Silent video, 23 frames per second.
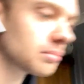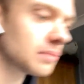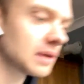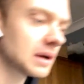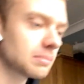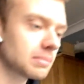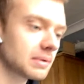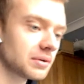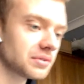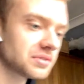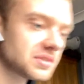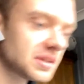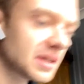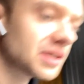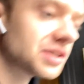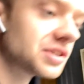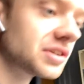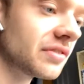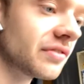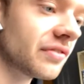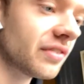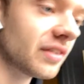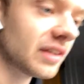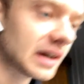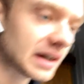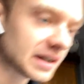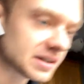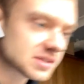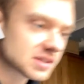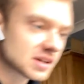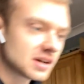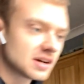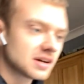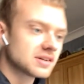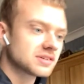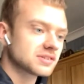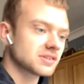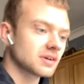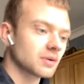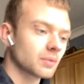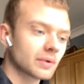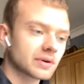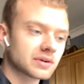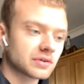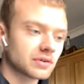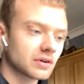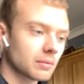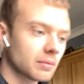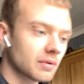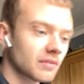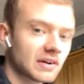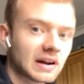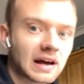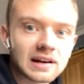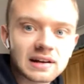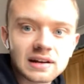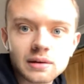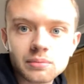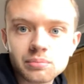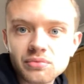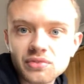my build station for that. So we're doing a bit of an ad lib